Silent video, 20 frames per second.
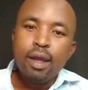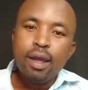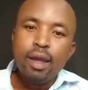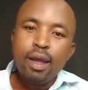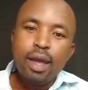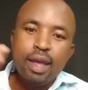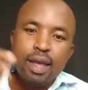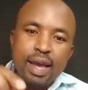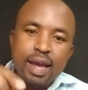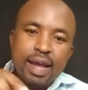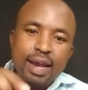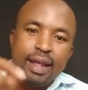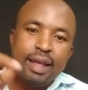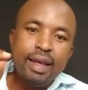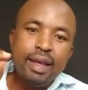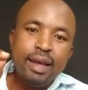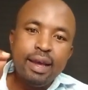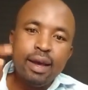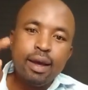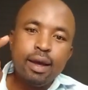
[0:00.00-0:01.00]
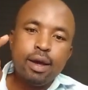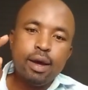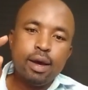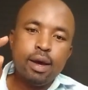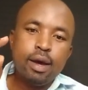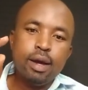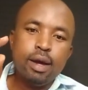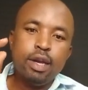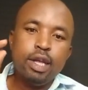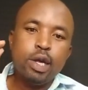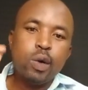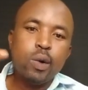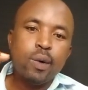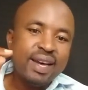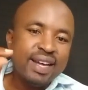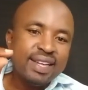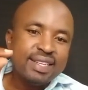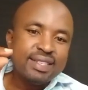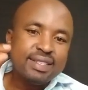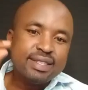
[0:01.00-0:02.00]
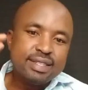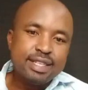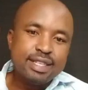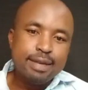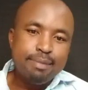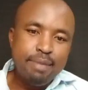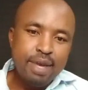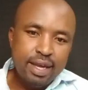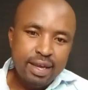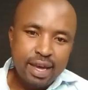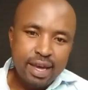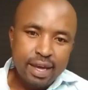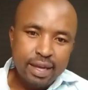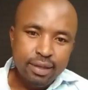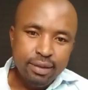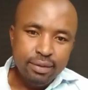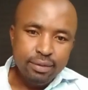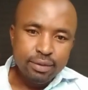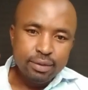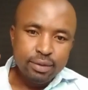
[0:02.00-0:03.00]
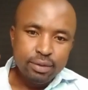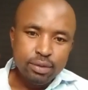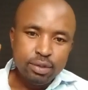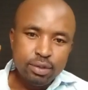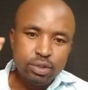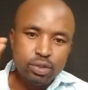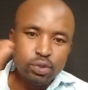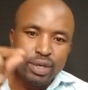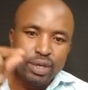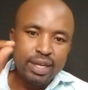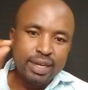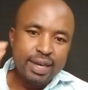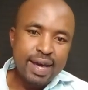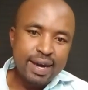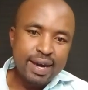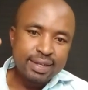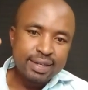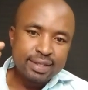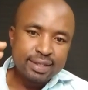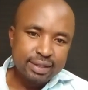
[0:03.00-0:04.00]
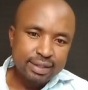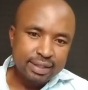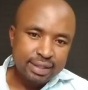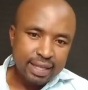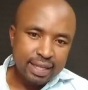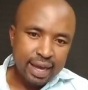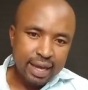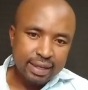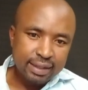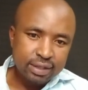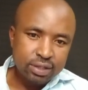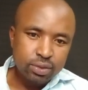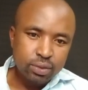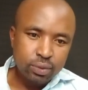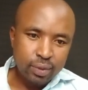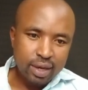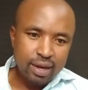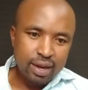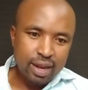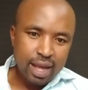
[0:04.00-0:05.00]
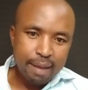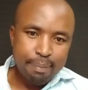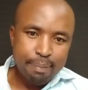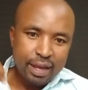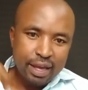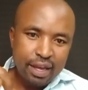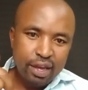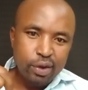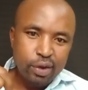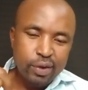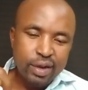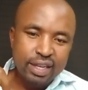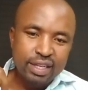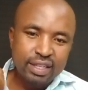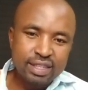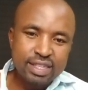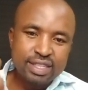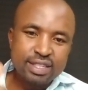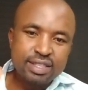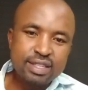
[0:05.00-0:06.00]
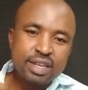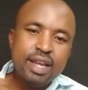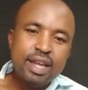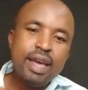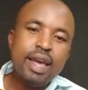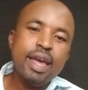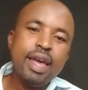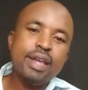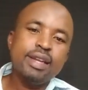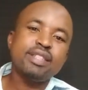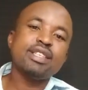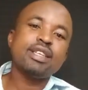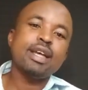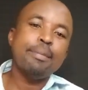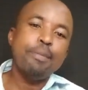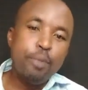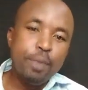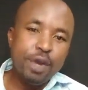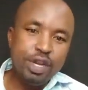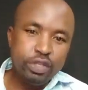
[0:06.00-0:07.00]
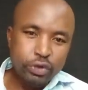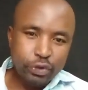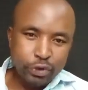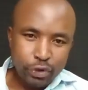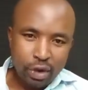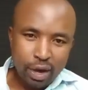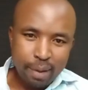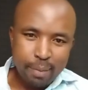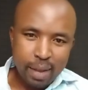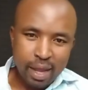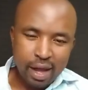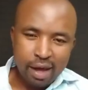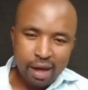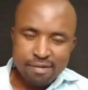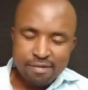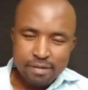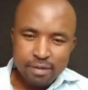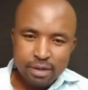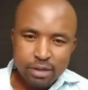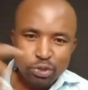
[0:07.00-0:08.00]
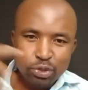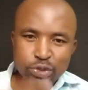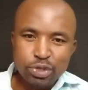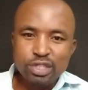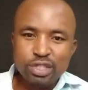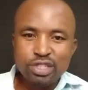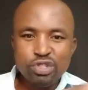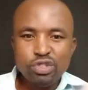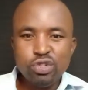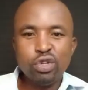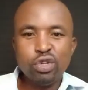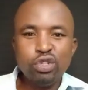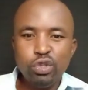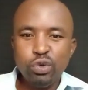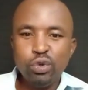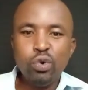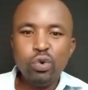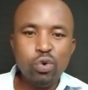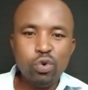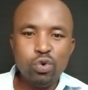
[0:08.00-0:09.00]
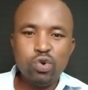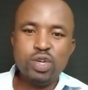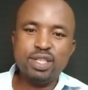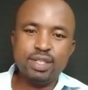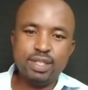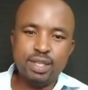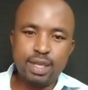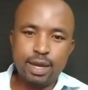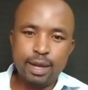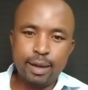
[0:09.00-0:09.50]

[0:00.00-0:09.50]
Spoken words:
KRA requires CBK to deduct tax when they are paying you interest and submit on your behalf. So it is not you who is